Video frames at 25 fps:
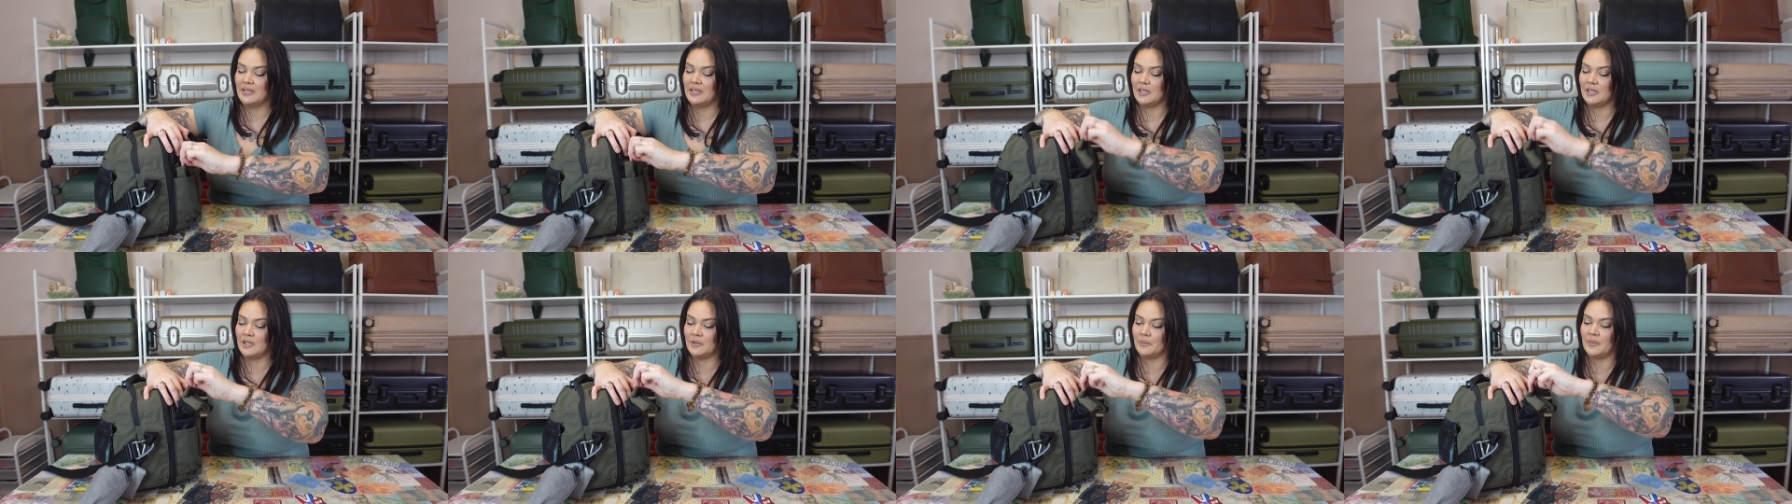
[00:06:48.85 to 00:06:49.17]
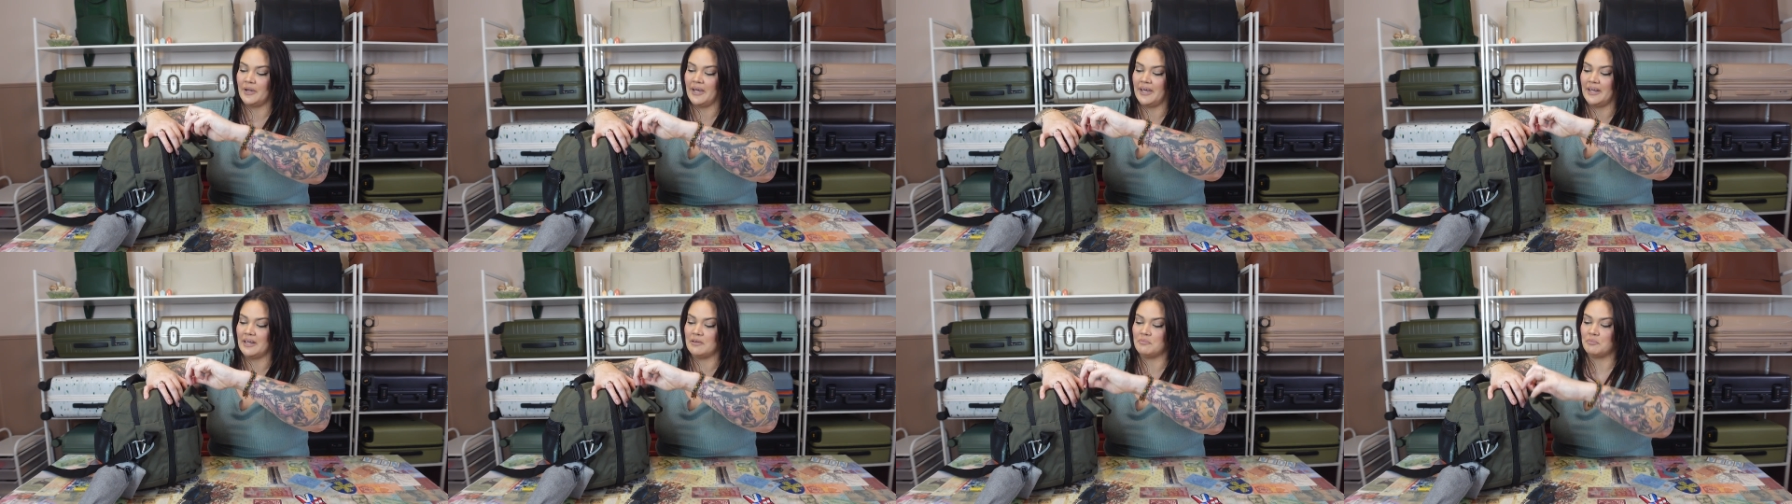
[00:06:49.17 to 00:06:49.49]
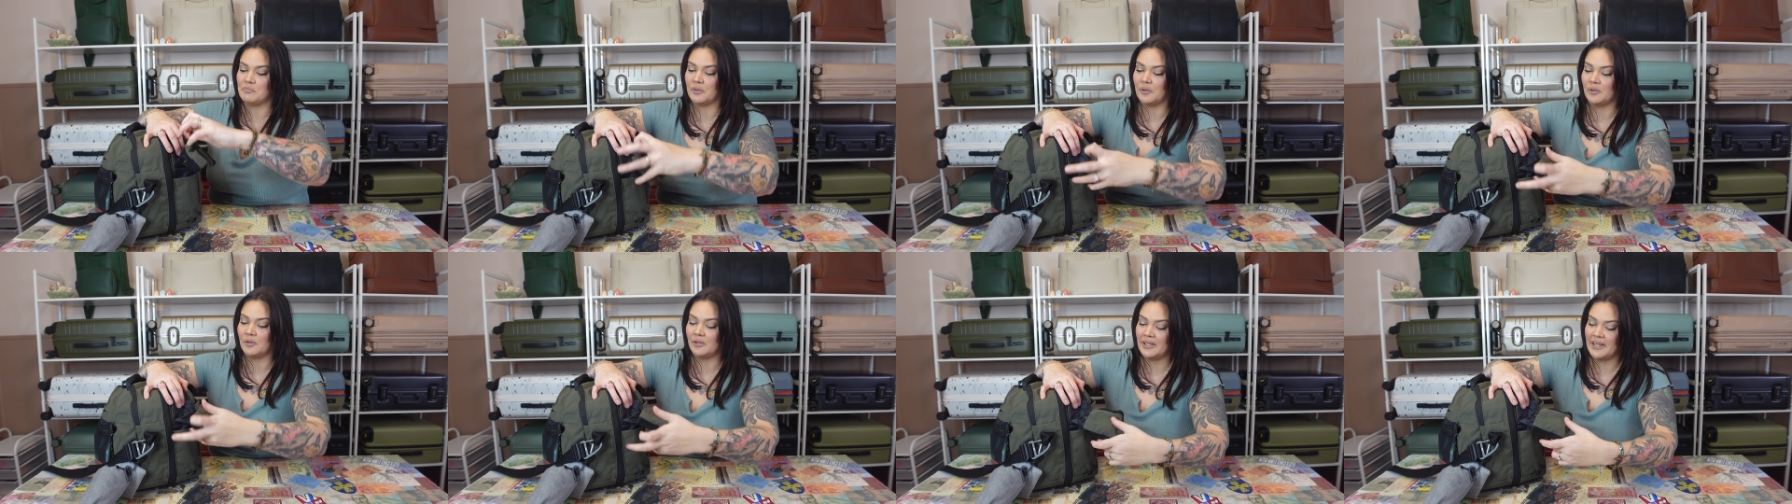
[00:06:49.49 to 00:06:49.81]
Go ahead and
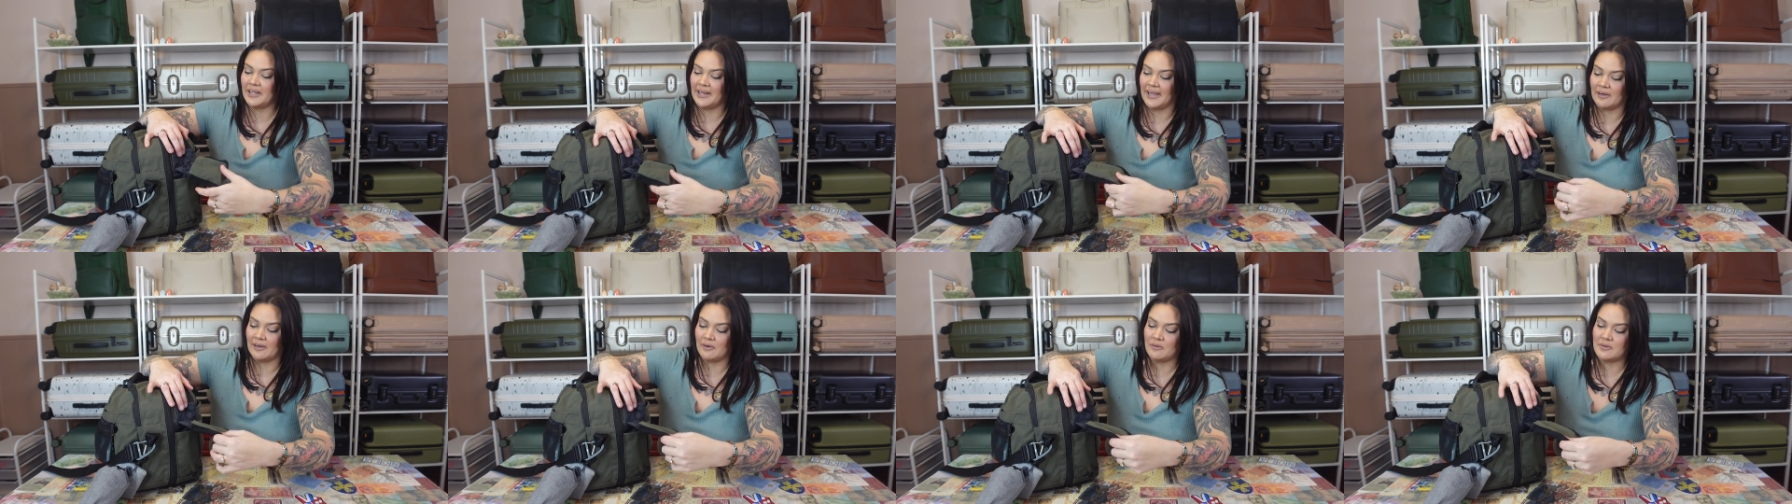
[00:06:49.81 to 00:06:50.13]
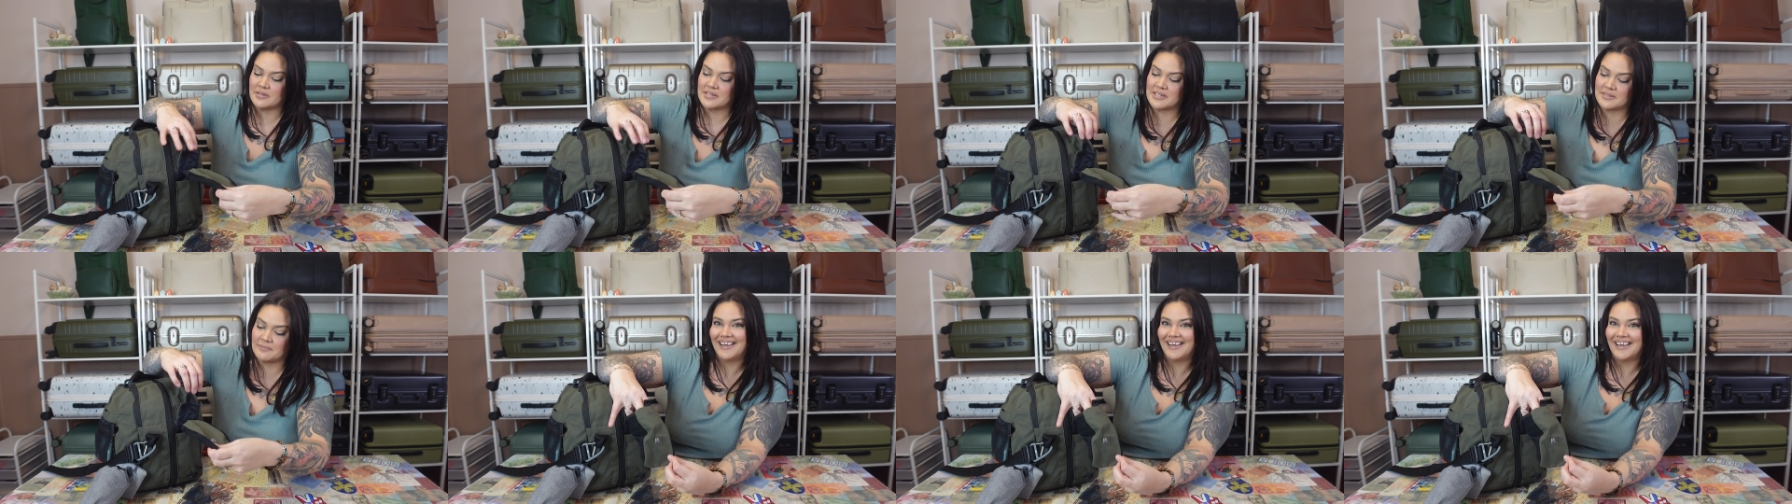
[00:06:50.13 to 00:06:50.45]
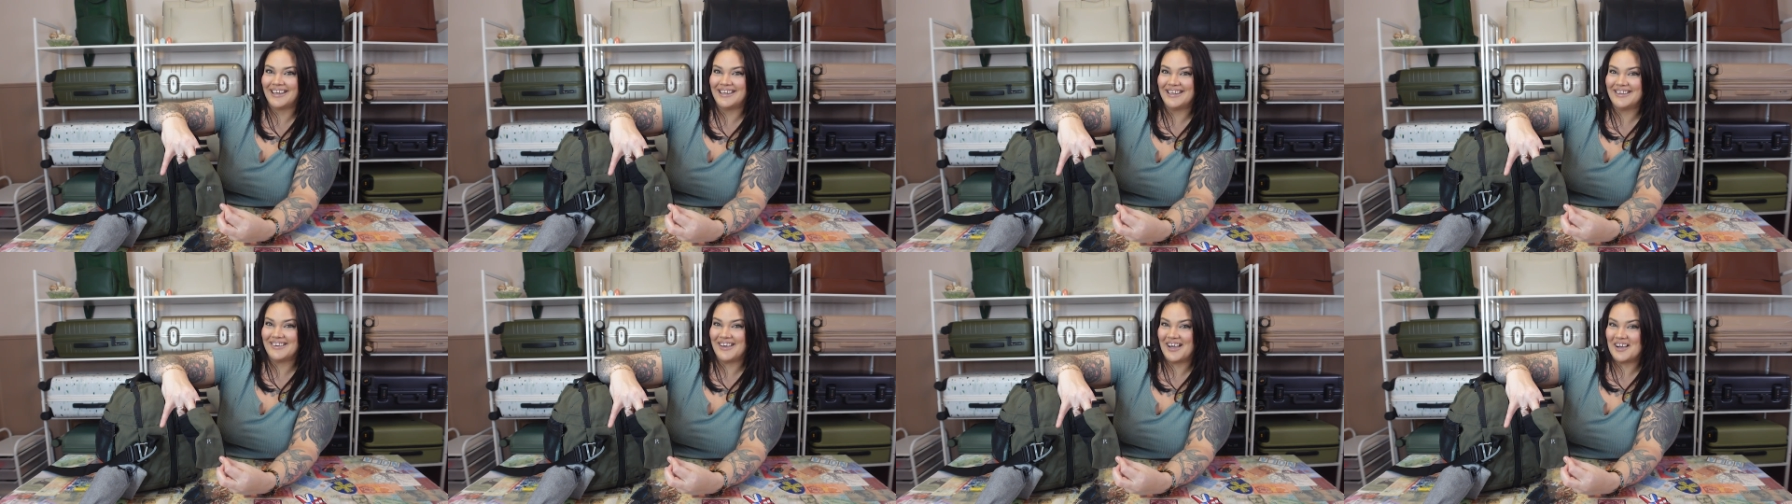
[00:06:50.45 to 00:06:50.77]
pull it out,
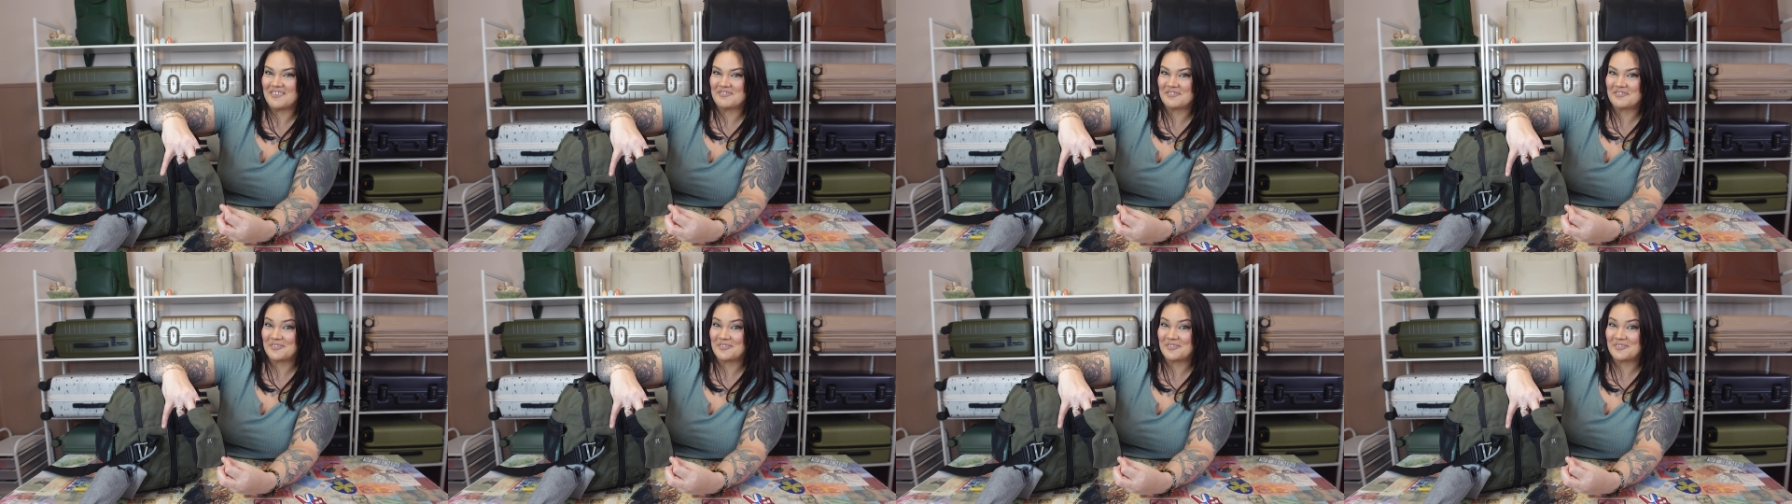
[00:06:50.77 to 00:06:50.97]
and you have